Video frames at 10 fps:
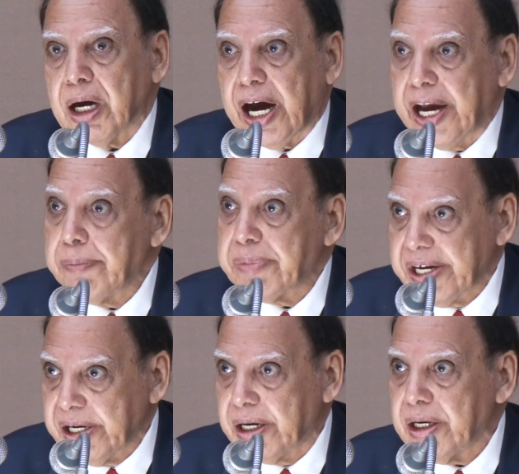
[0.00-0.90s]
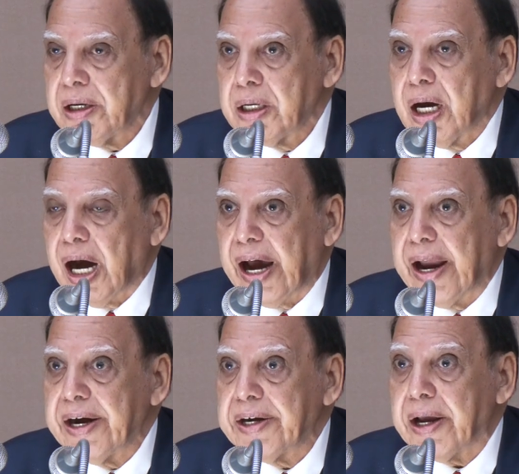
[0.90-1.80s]
I am here,
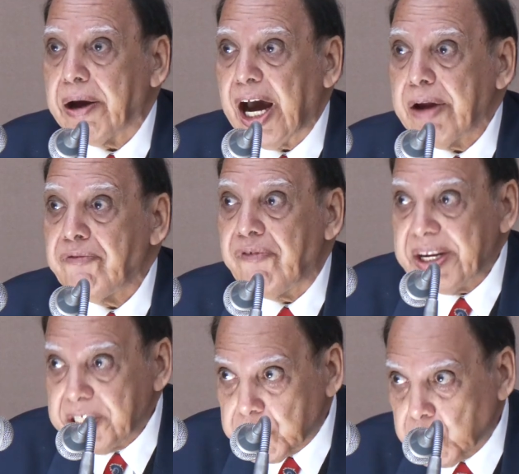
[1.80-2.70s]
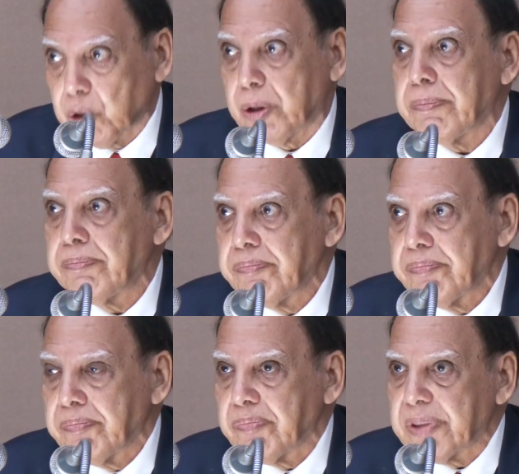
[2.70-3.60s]
and I am very sure
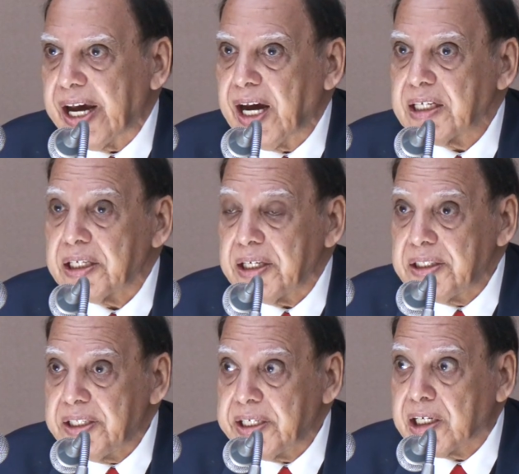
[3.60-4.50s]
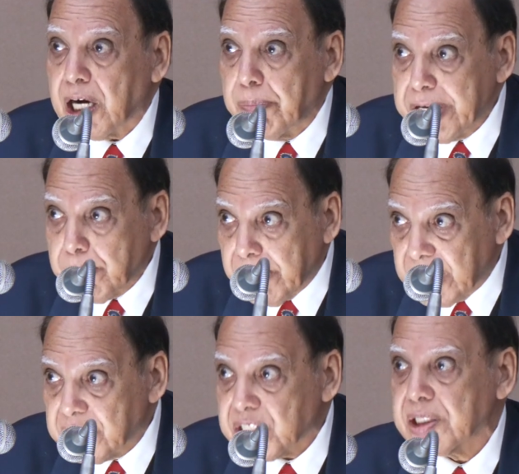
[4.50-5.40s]
that in the coming
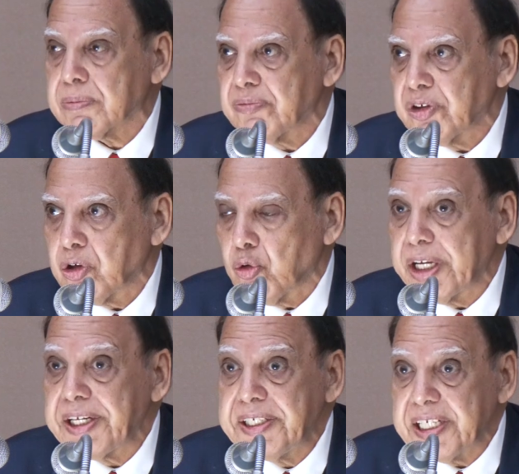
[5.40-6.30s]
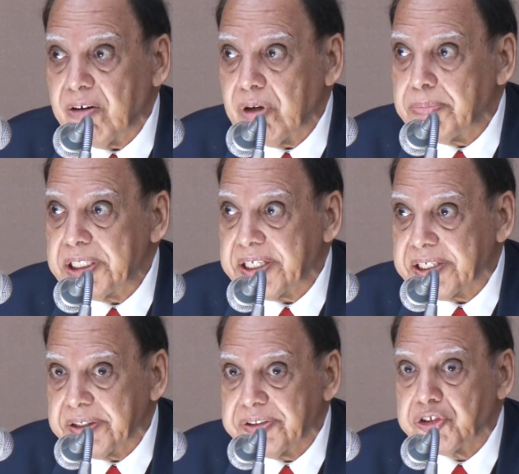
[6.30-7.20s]
months, when India will be
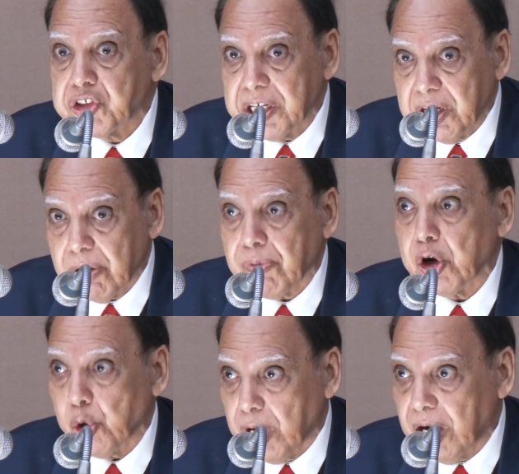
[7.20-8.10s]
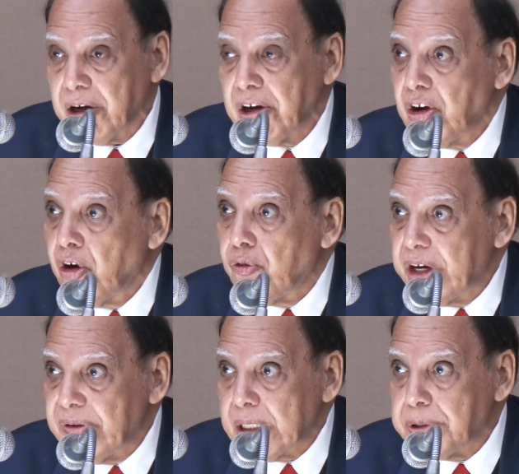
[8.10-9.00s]
taking the chair of Iora,
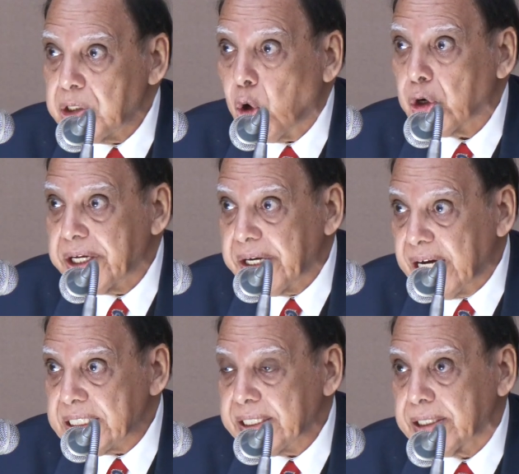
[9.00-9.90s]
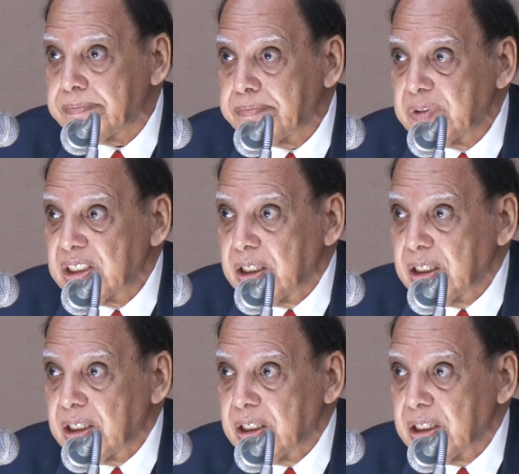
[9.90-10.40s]
we will be organizing